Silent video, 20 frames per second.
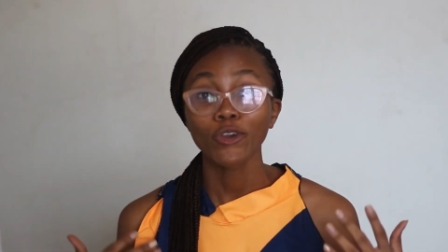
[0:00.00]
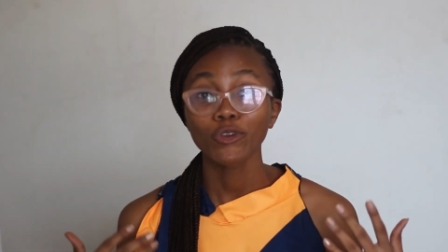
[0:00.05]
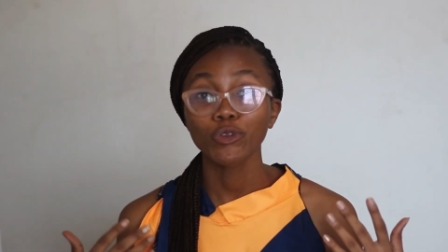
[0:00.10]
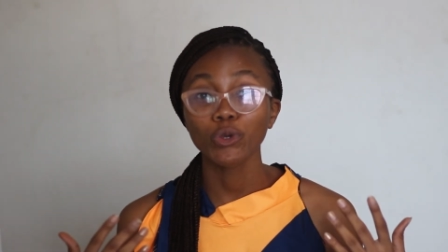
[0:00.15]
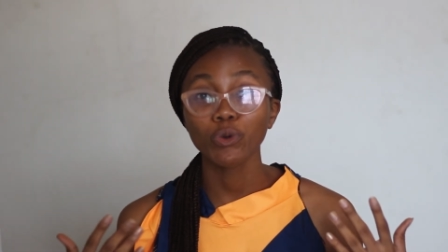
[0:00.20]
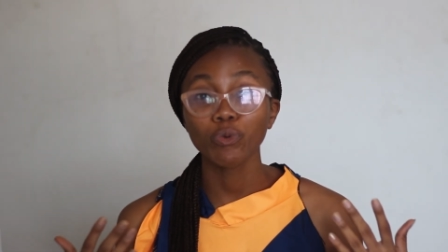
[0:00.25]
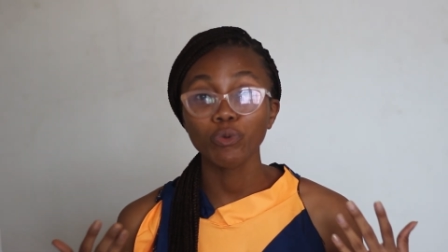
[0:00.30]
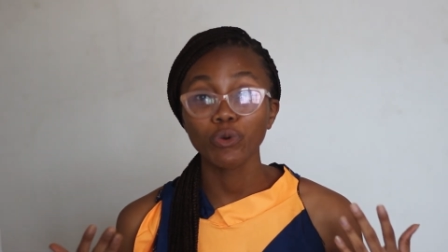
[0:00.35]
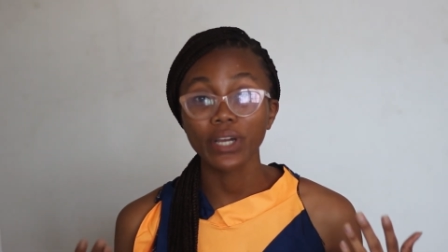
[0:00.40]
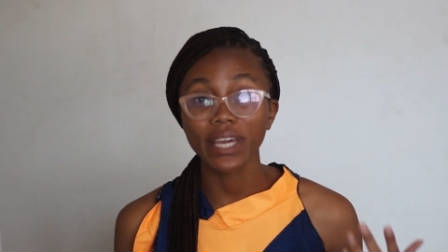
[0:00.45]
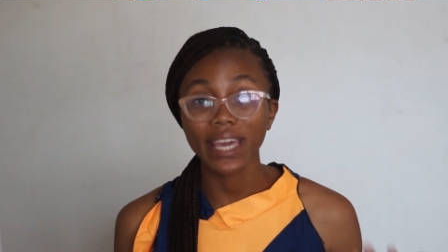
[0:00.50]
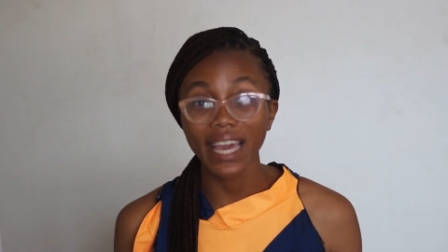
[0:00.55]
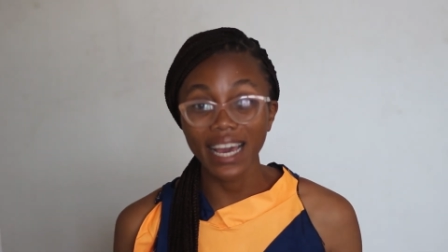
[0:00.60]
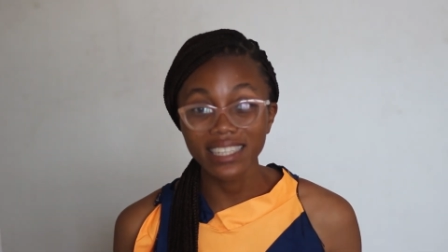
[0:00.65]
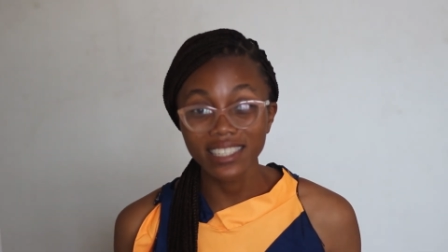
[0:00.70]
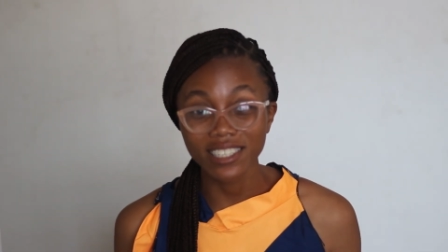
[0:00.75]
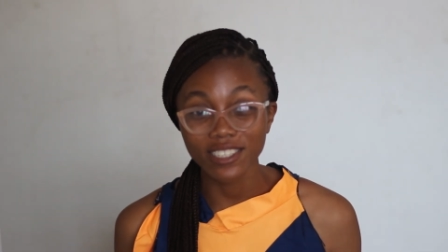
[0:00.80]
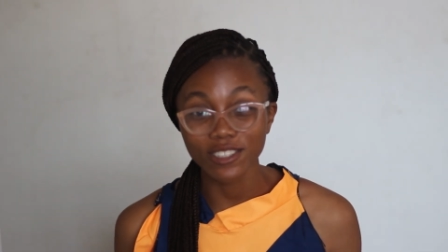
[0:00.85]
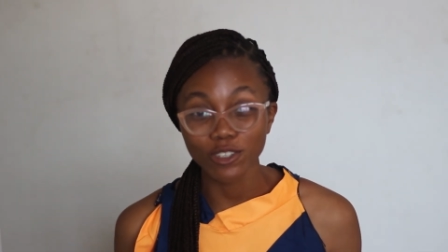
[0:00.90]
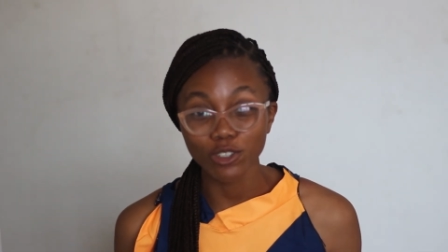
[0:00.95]
You will
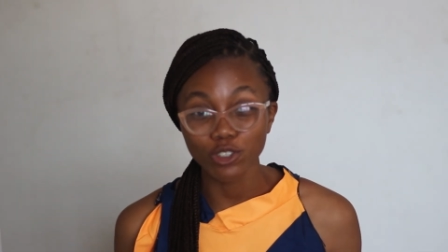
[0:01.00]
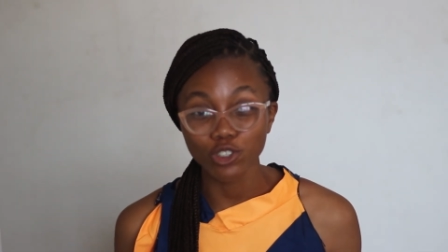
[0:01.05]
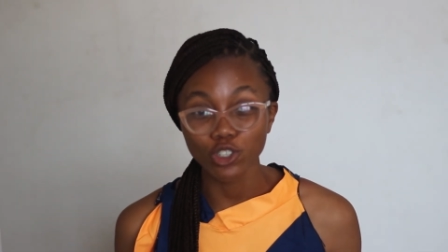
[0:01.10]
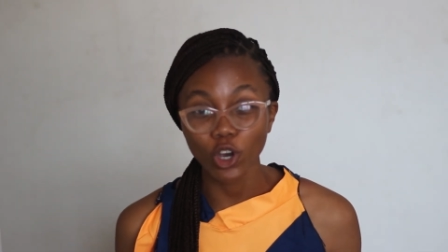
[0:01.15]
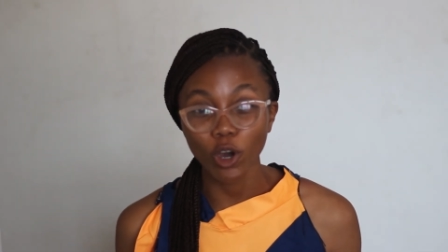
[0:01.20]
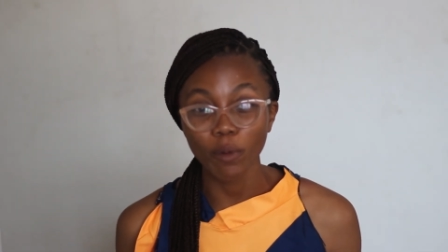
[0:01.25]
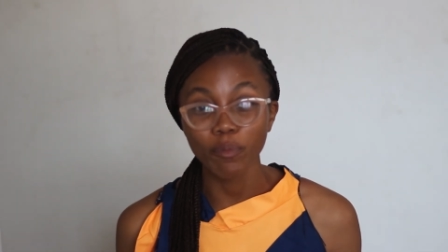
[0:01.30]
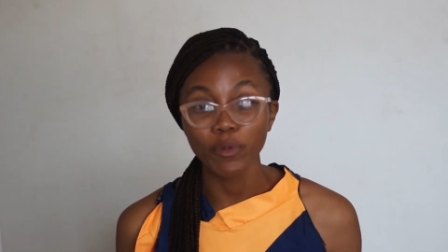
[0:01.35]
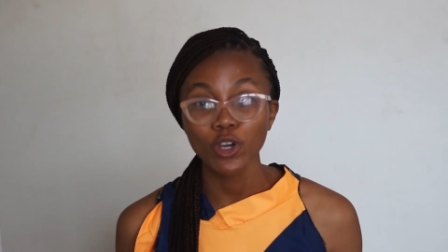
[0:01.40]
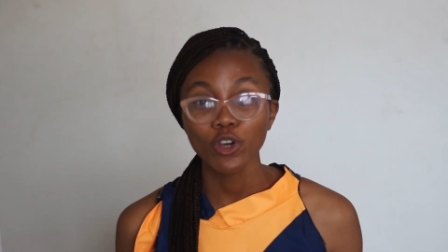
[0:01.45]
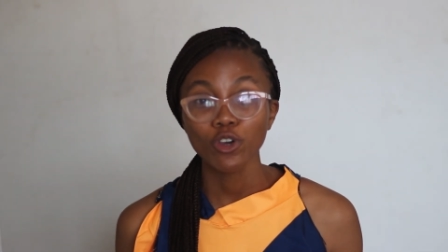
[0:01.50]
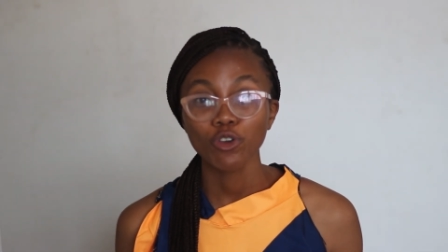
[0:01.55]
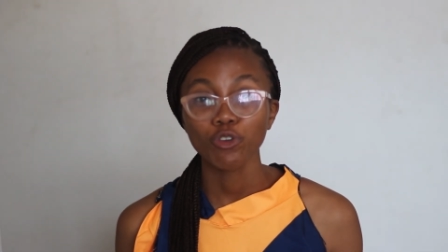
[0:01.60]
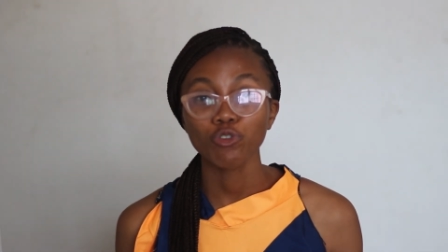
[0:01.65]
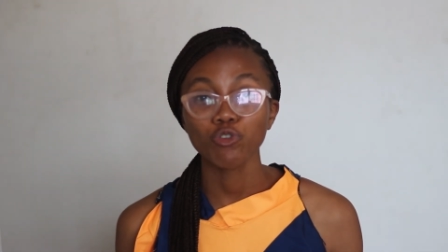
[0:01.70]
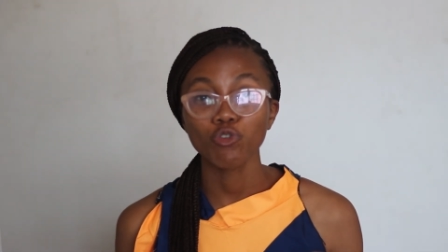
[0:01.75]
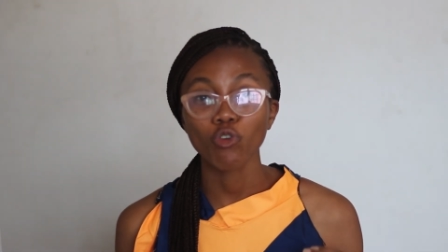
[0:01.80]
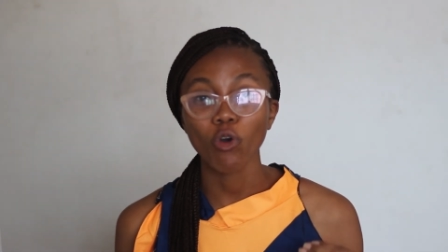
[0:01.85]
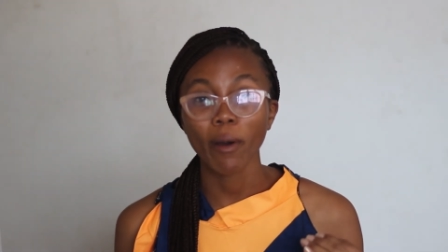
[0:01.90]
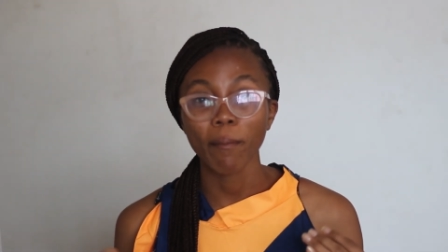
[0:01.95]
get the job
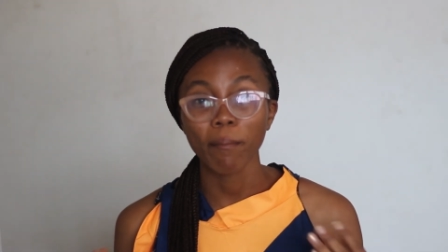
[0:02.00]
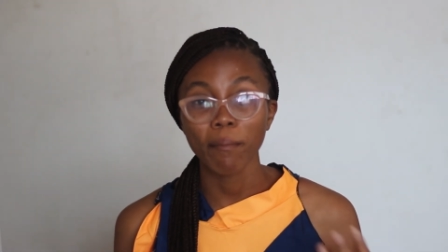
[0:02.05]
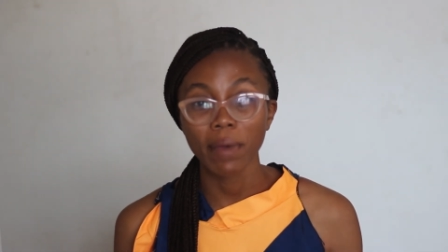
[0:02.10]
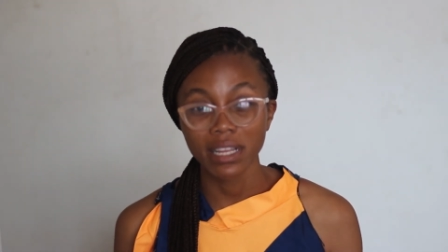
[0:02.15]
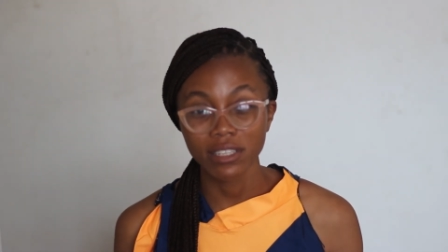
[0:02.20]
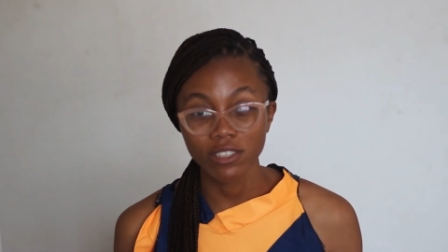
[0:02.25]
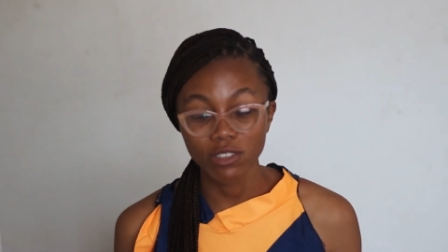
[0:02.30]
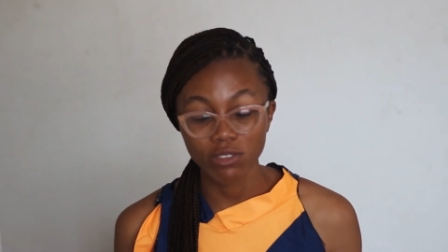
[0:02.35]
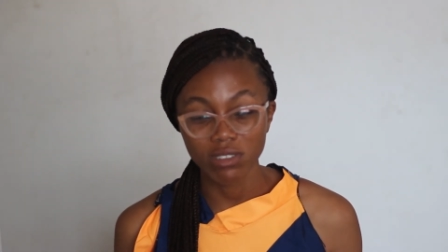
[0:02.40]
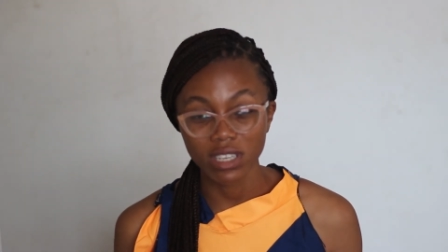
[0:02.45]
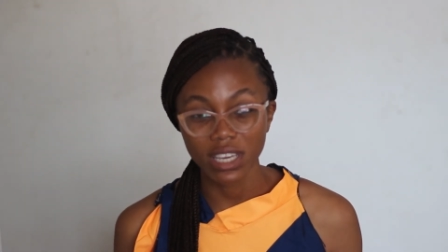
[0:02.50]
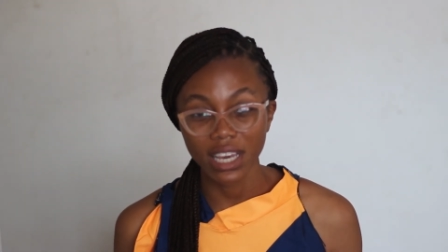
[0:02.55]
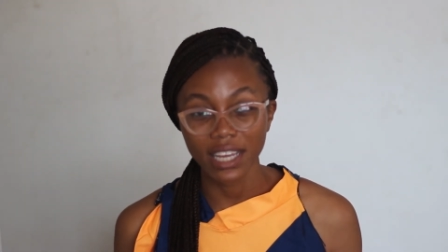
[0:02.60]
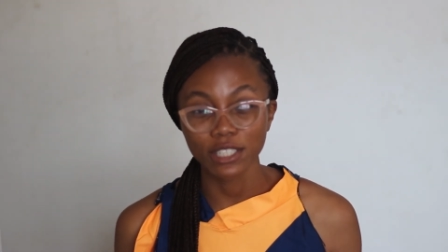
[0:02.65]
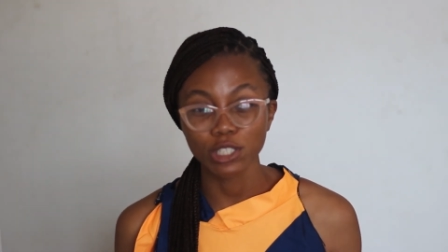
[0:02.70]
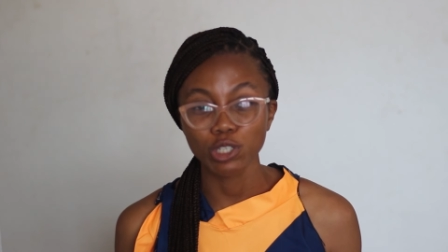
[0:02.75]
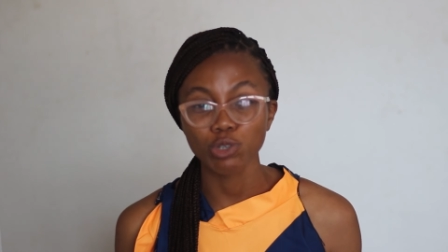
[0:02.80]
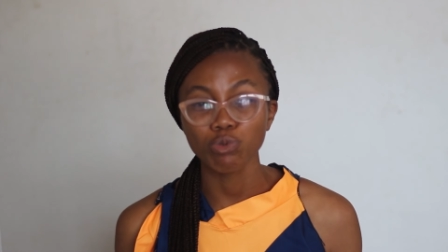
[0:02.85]
you are meant to get.